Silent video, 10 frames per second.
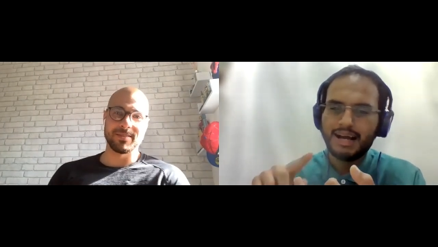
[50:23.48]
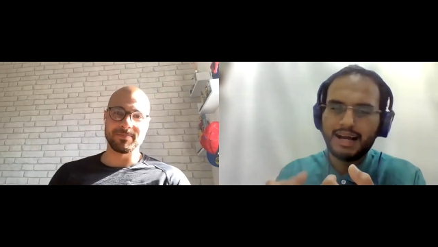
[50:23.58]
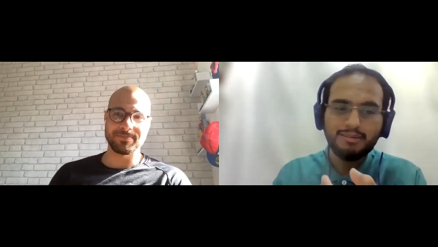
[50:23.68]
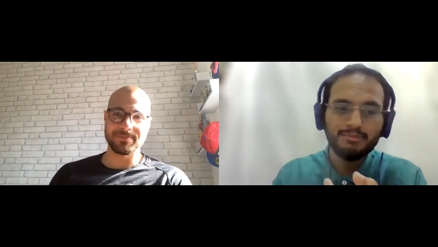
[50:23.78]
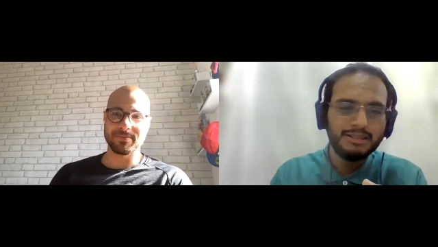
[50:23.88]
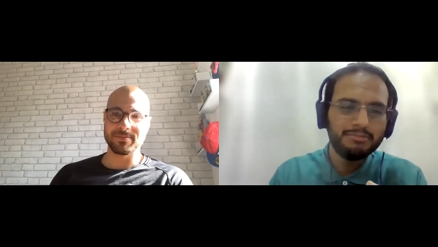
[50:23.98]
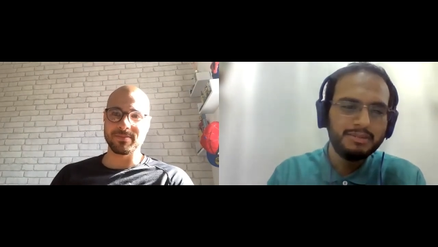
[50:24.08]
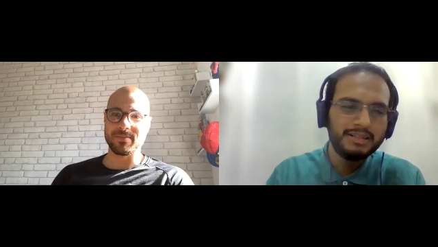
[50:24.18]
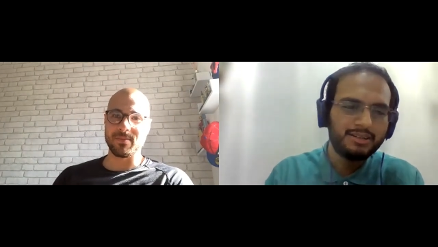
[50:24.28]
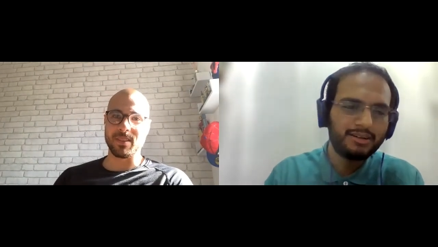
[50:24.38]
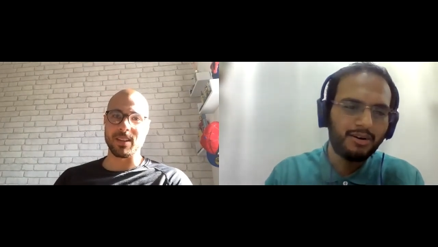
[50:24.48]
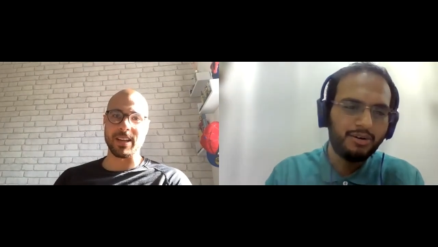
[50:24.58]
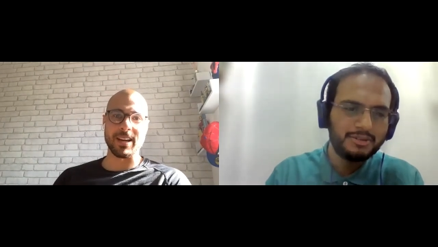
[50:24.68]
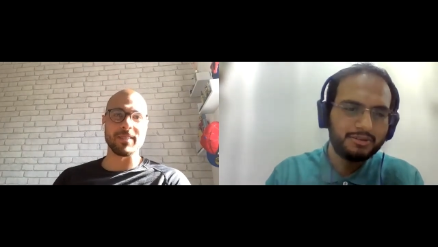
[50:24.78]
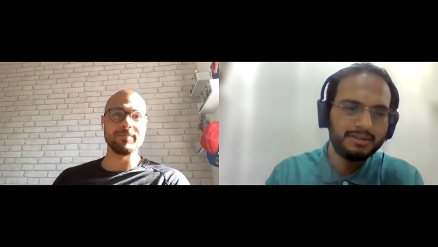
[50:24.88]
Speaker 1: almond milk, oat
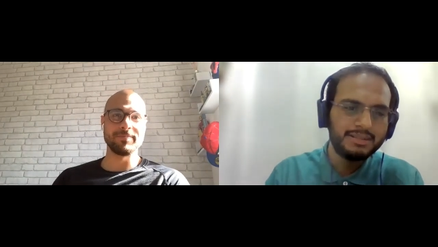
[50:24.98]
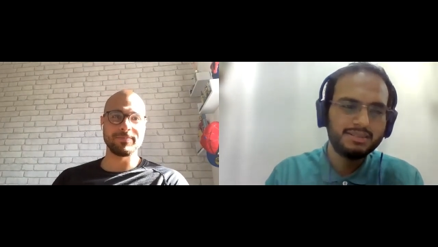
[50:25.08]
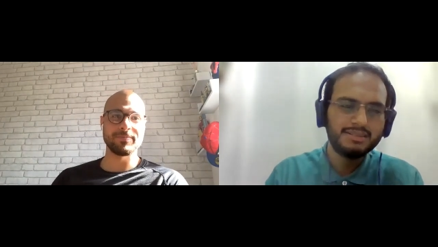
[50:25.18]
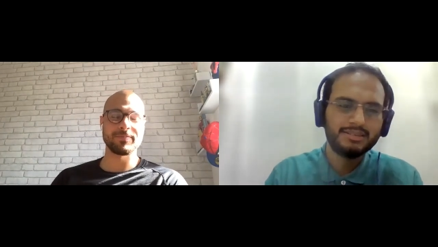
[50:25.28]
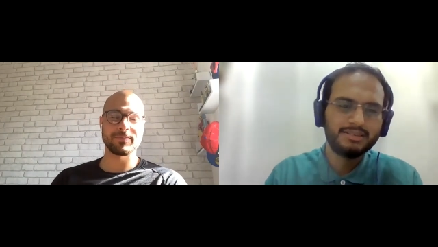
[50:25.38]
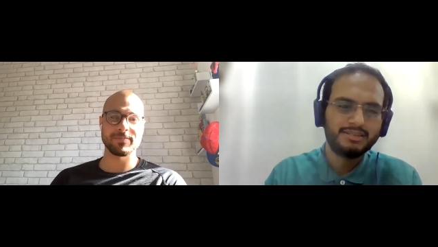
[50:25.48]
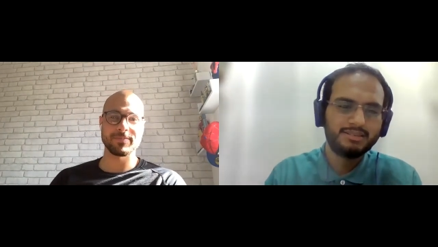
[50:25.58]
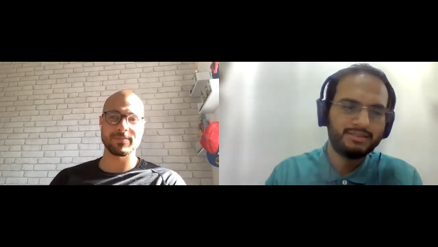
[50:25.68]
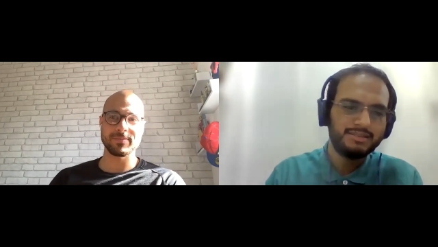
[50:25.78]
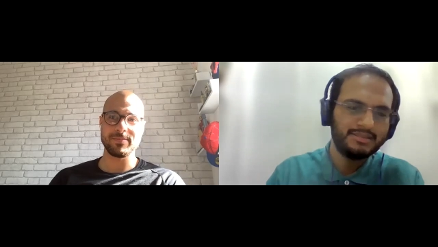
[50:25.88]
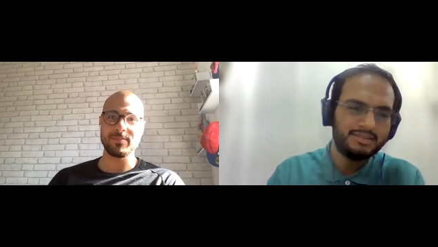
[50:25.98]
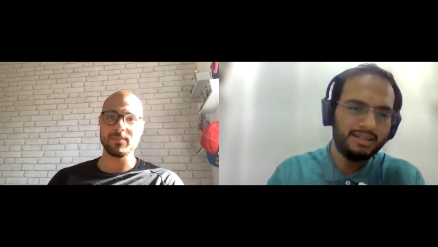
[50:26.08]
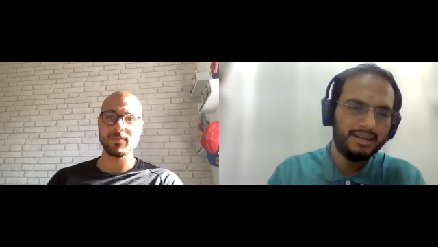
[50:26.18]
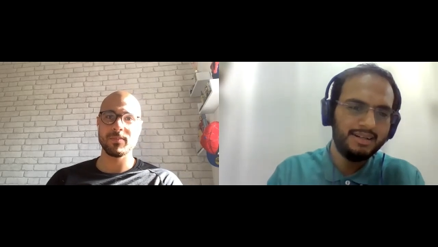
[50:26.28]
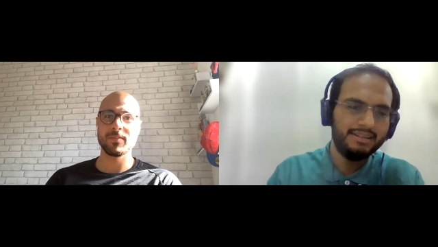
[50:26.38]
yeah. milk,
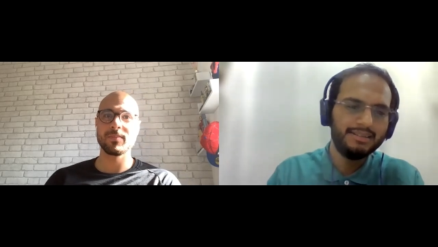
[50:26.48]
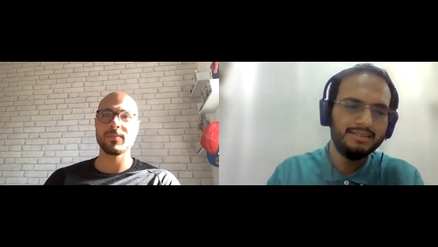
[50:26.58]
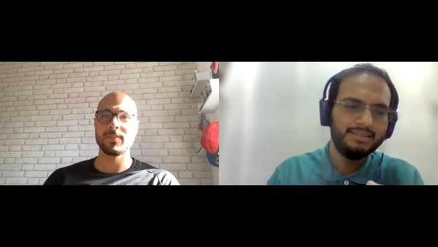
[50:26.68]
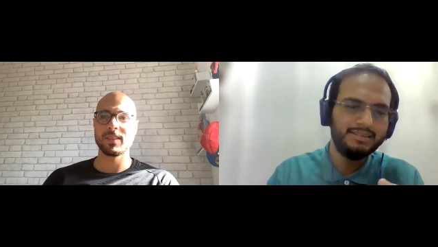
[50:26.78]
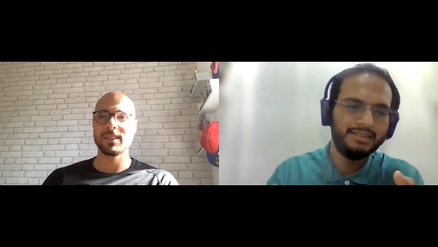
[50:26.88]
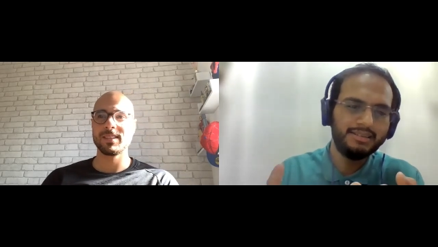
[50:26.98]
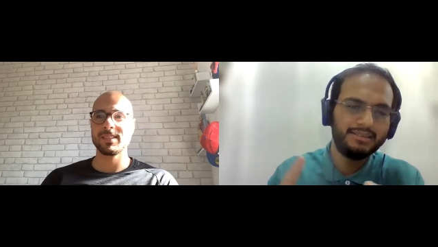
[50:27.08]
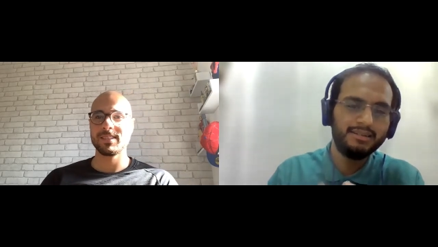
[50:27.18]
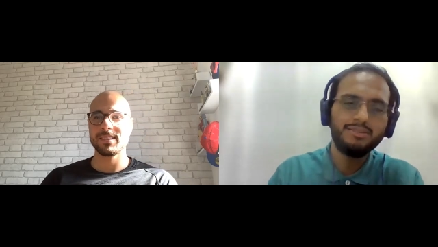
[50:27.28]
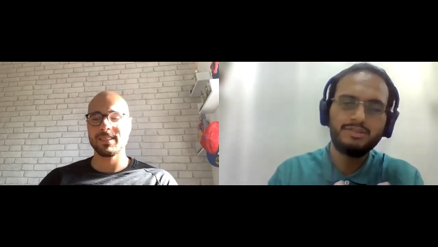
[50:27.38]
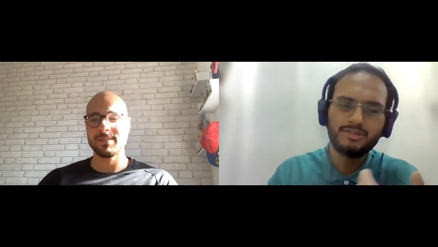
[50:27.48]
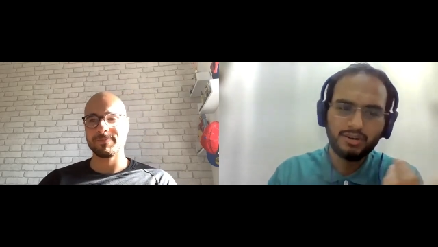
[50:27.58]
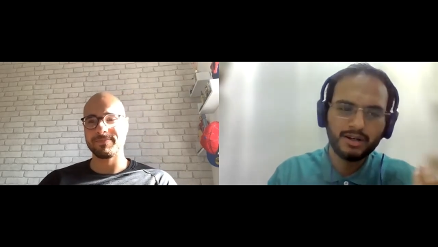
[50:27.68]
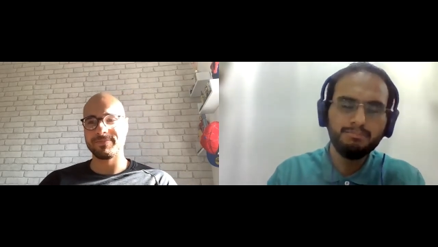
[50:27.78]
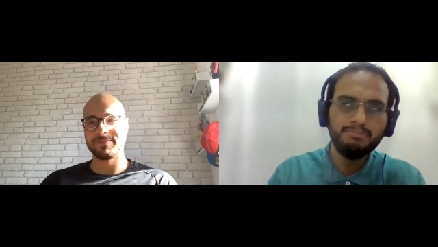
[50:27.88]
and uh, there's
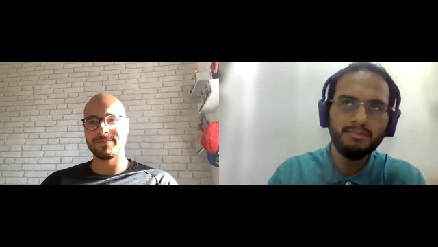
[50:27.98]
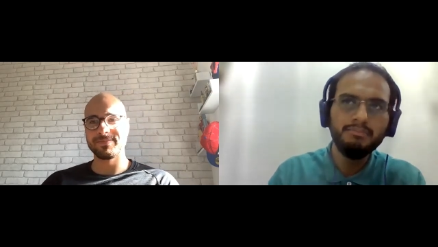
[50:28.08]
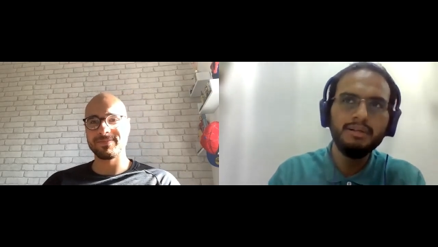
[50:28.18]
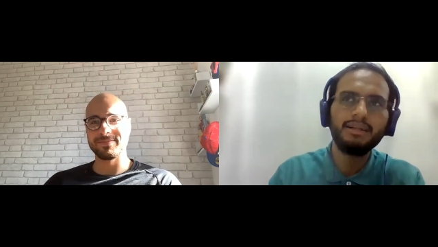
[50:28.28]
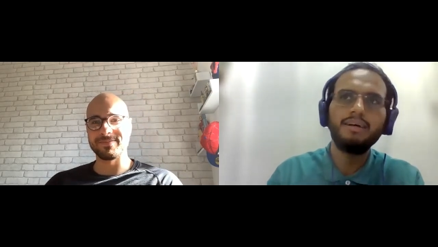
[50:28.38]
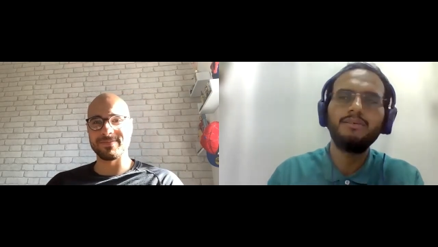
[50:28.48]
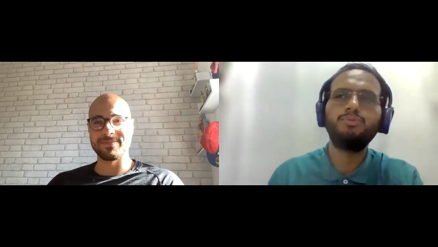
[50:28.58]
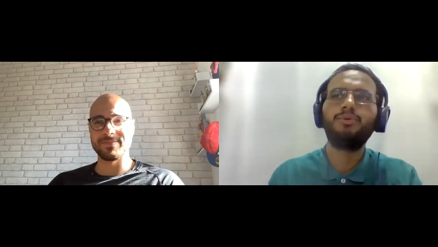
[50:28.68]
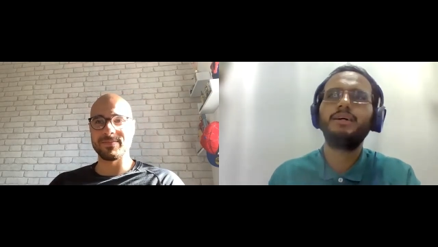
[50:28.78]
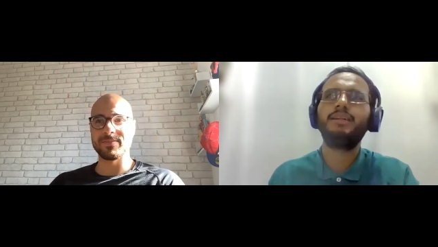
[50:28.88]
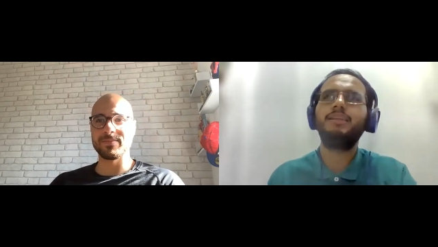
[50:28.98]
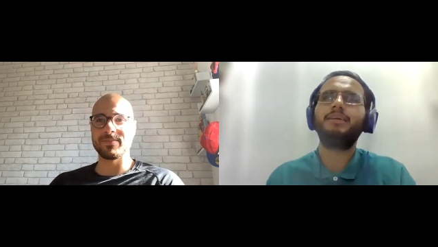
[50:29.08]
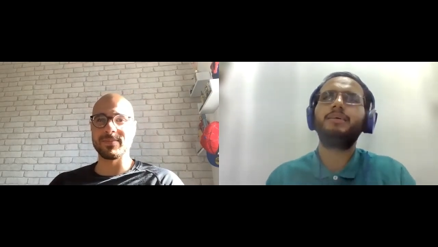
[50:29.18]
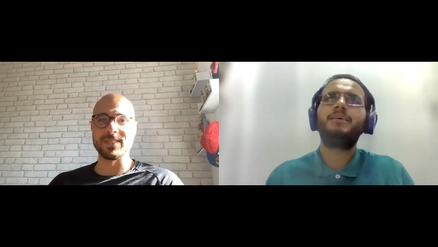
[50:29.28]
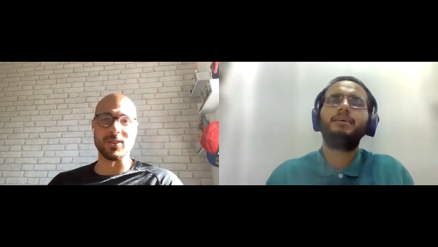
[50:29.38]
soy milk as well.
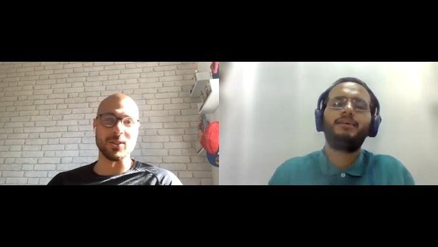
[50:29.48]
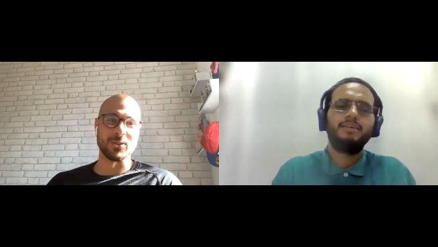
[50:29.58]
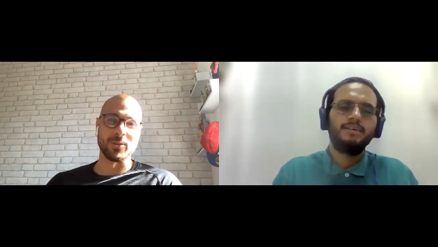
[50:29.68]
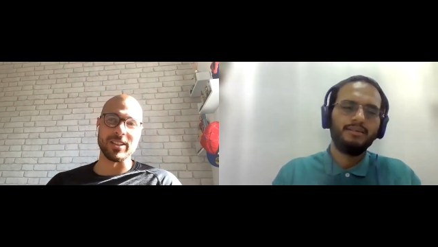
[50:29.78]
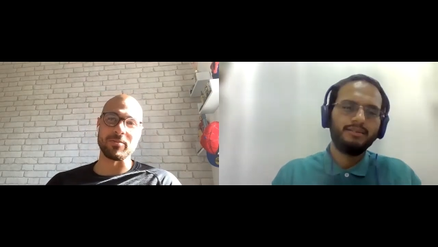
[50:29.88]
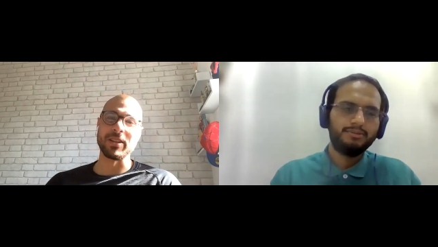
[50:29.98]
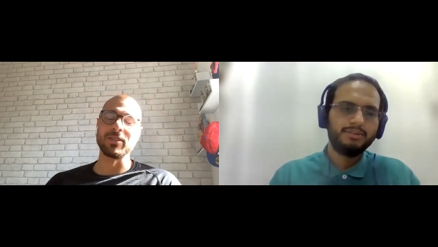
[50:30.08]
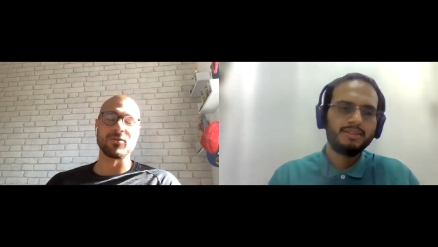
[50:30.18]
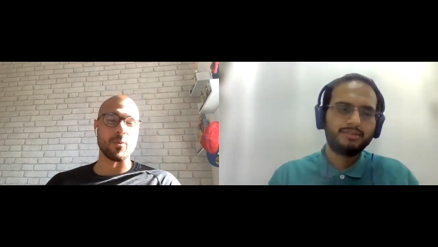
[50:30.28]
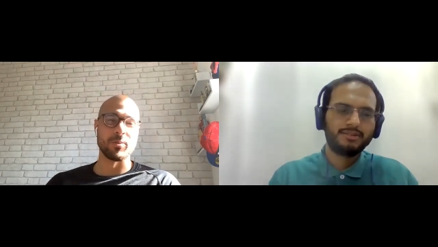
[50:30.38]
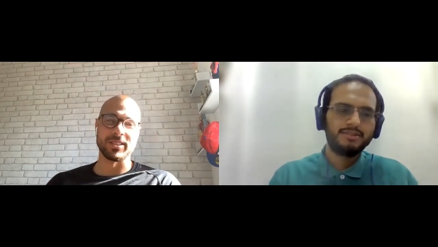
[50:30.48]
Speaker 2: Or the raised meal from